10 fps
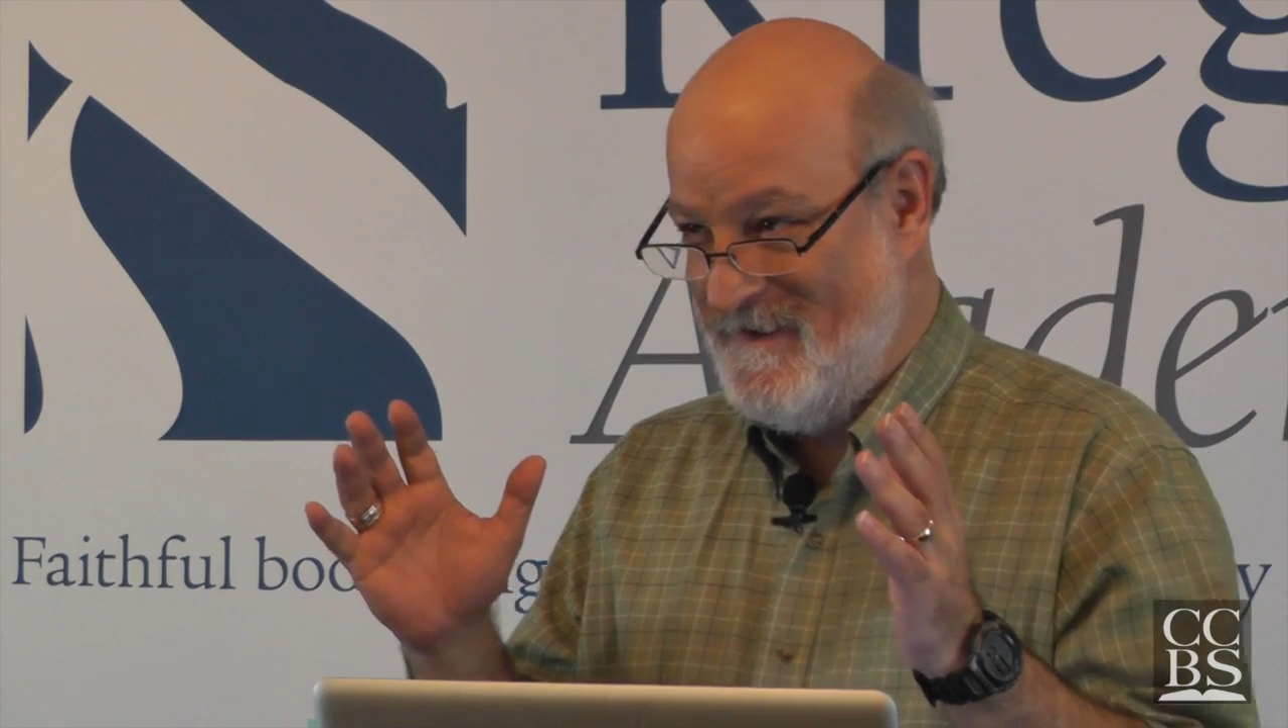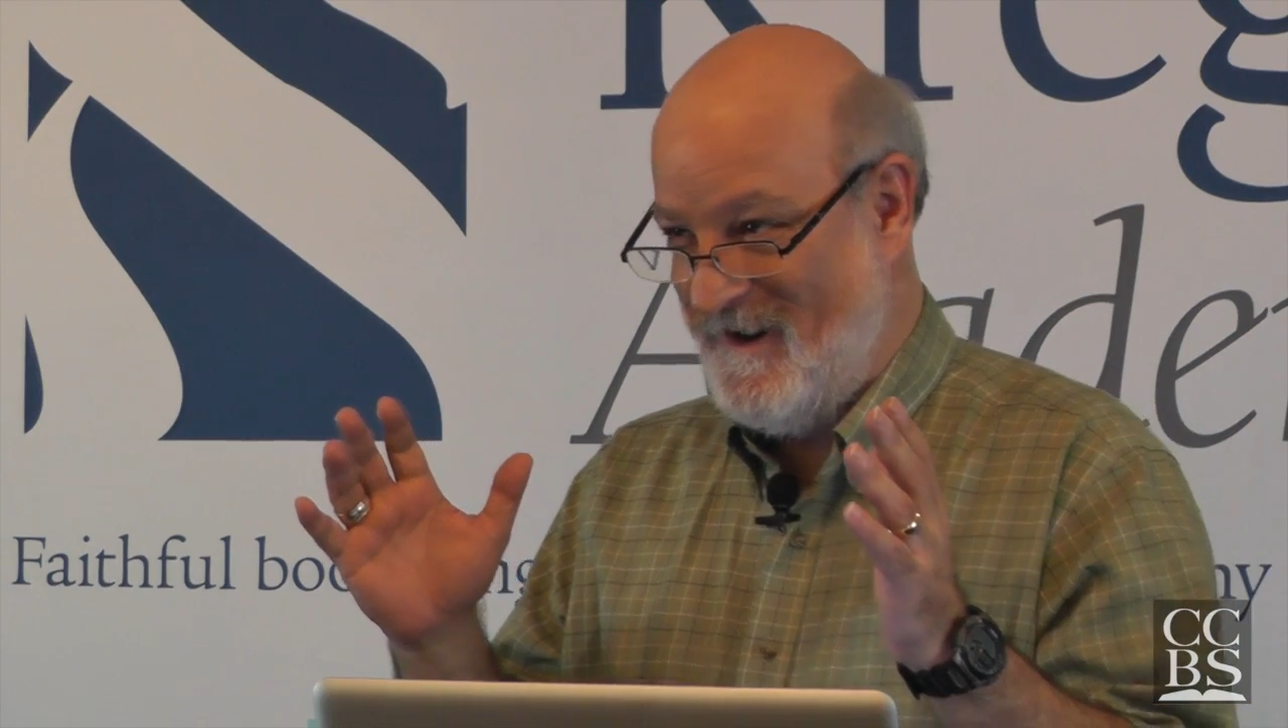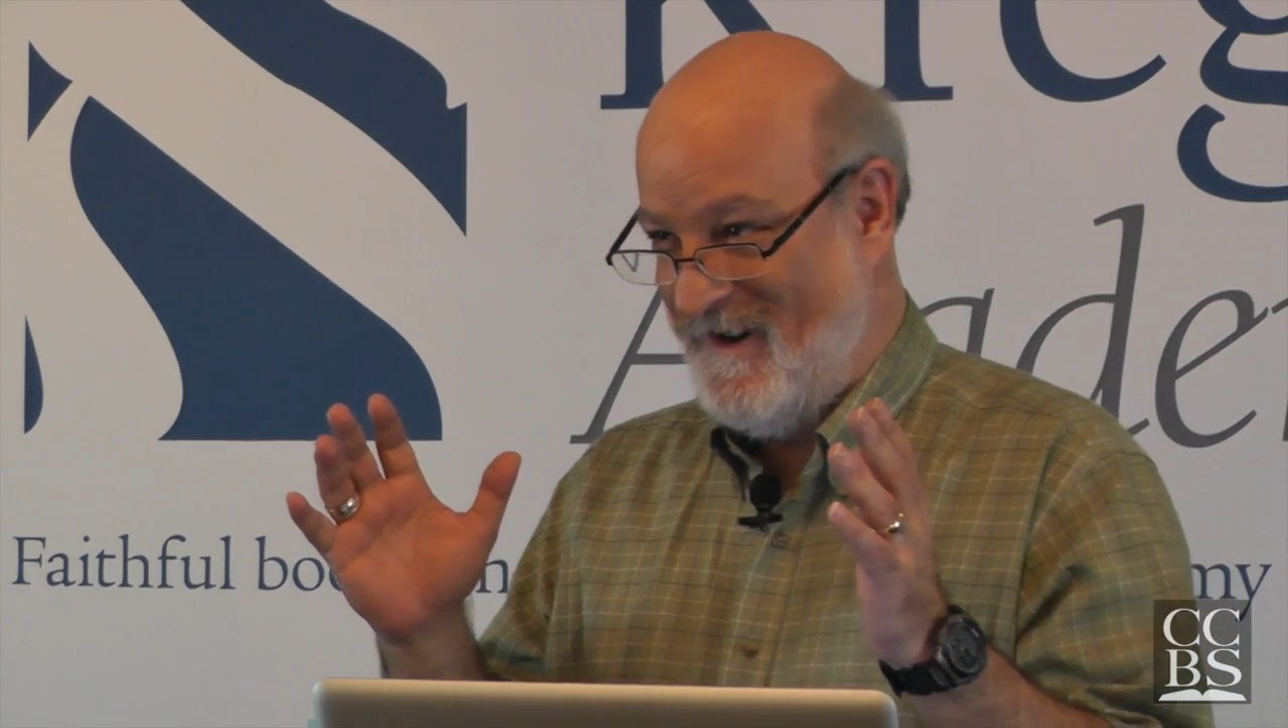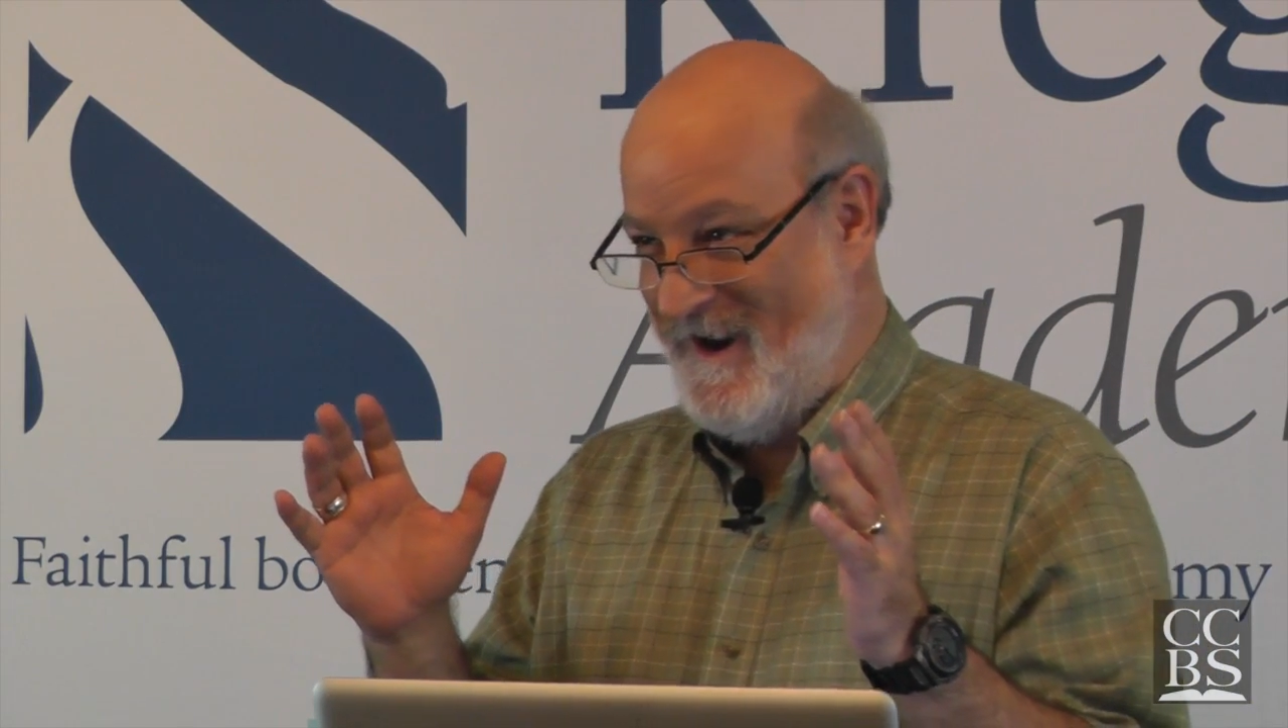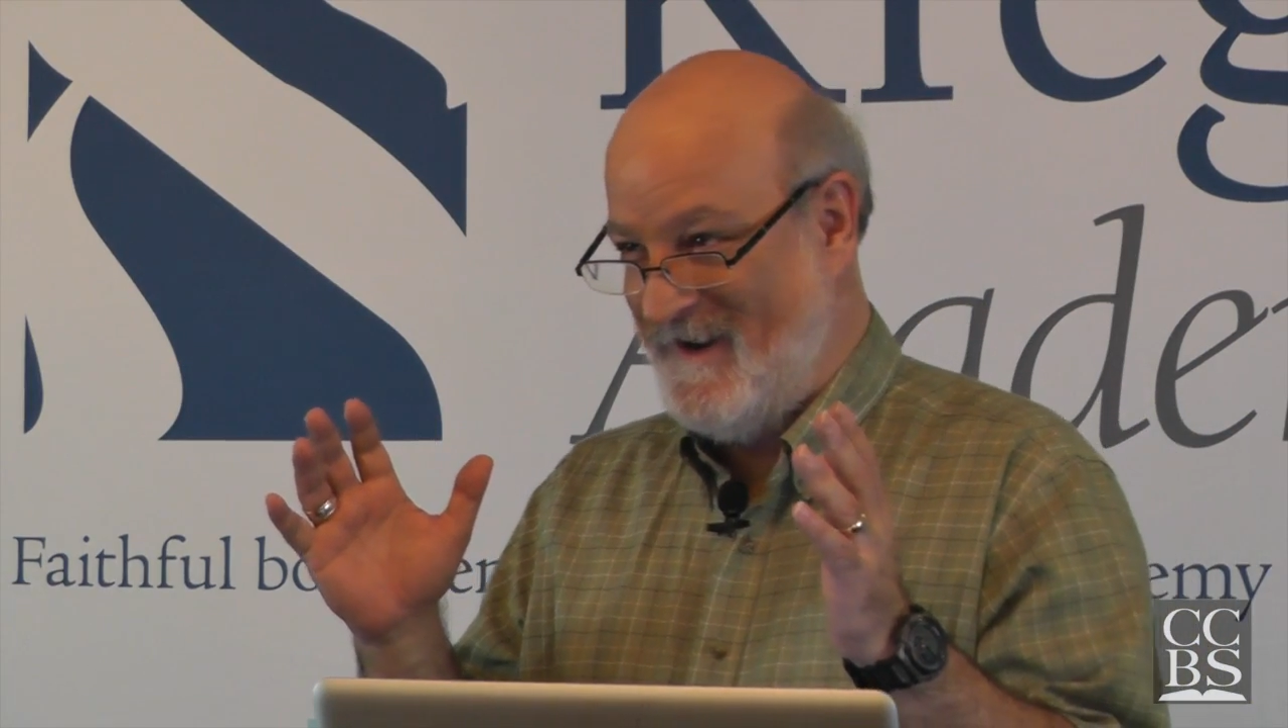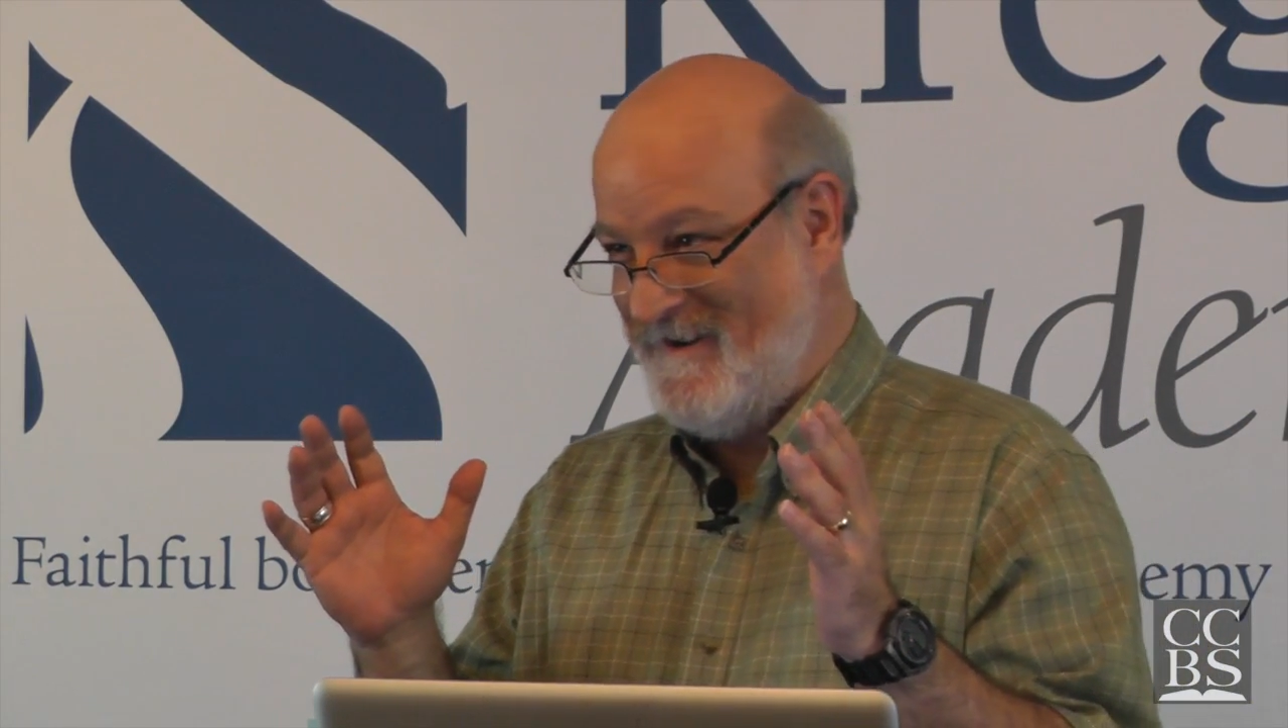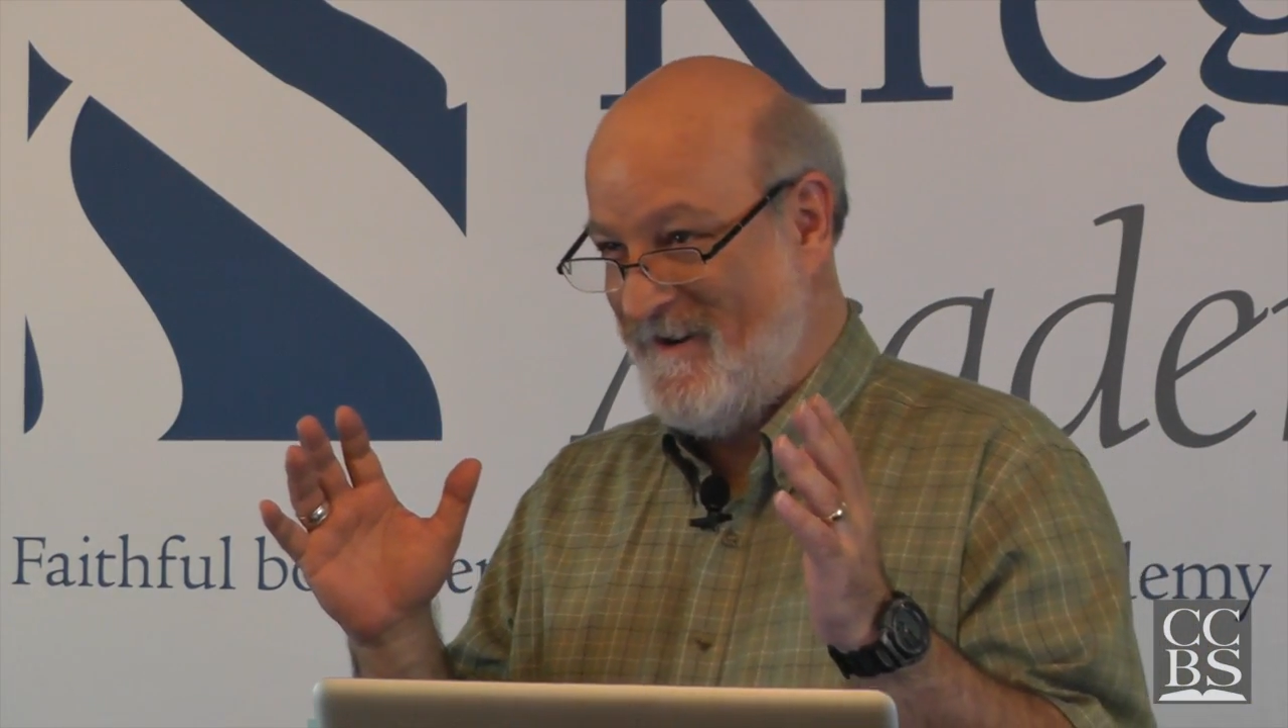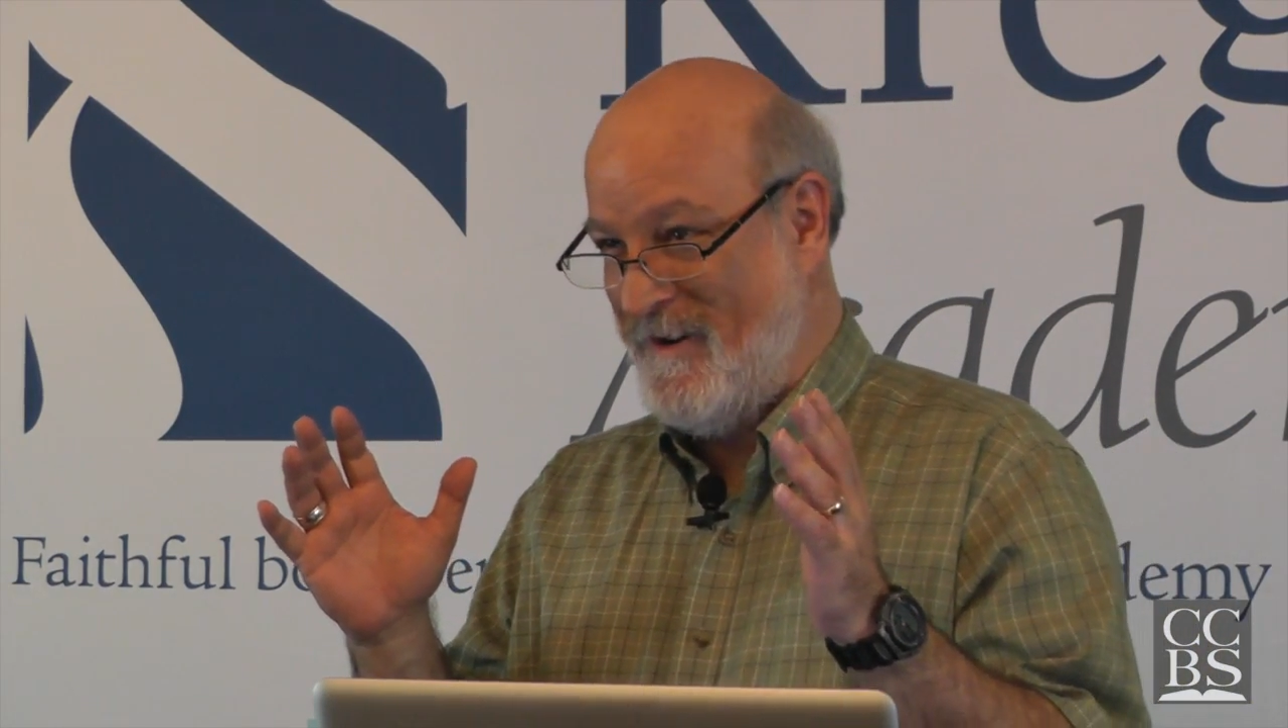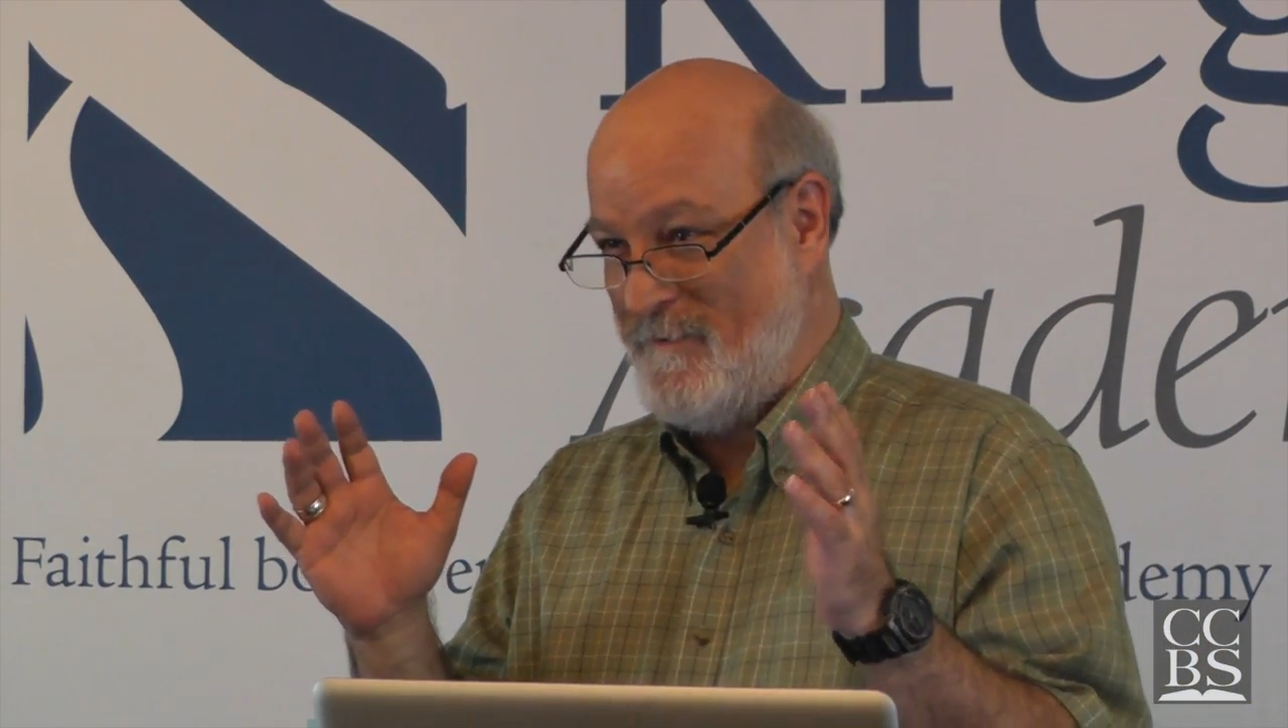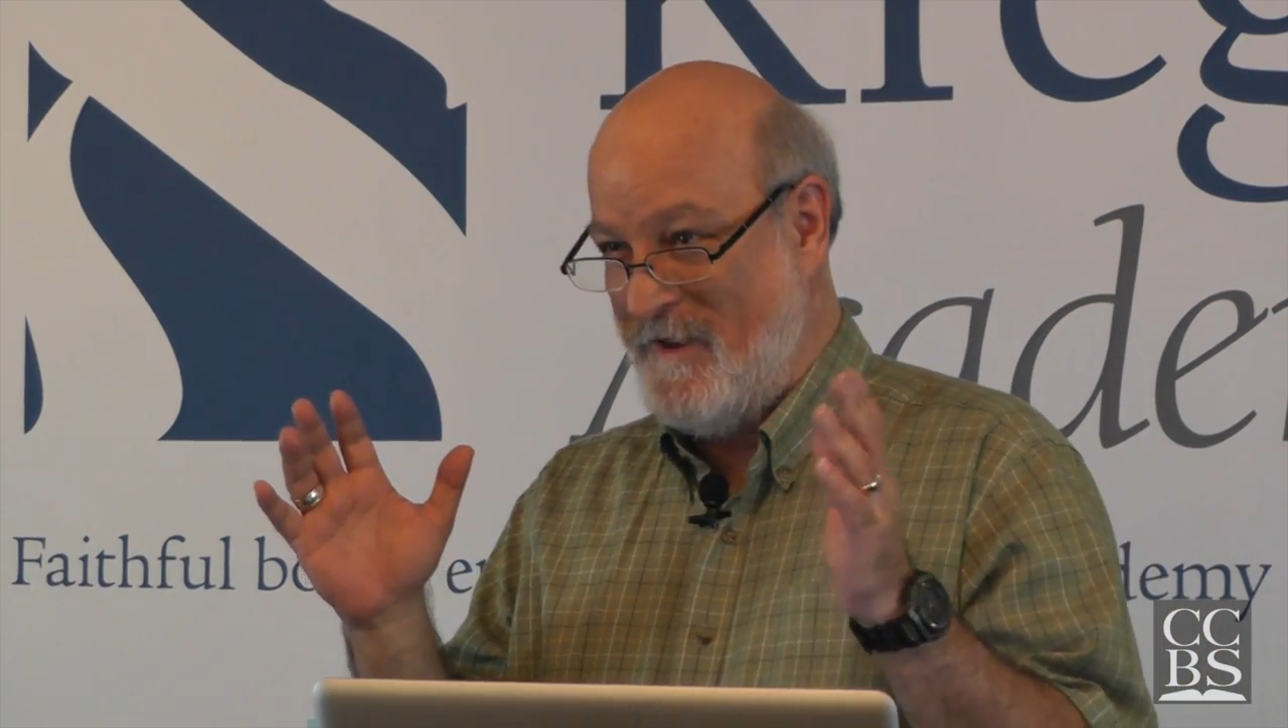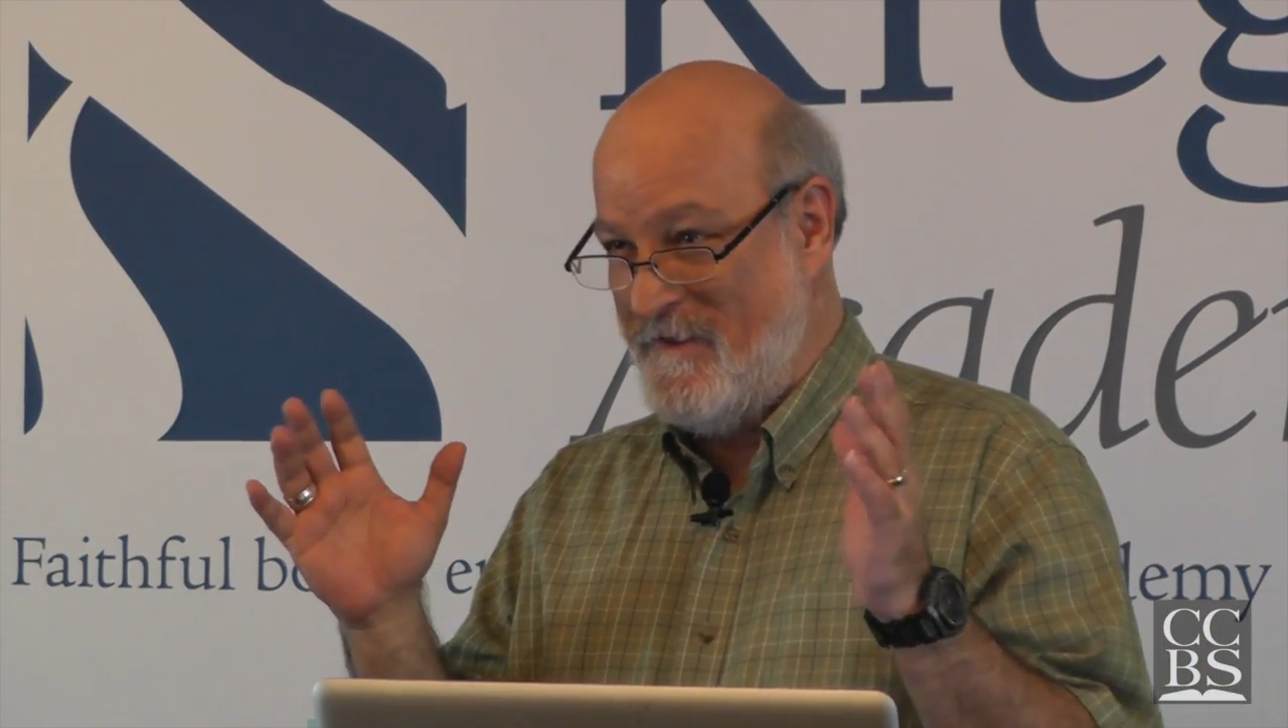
All right. Herb, you,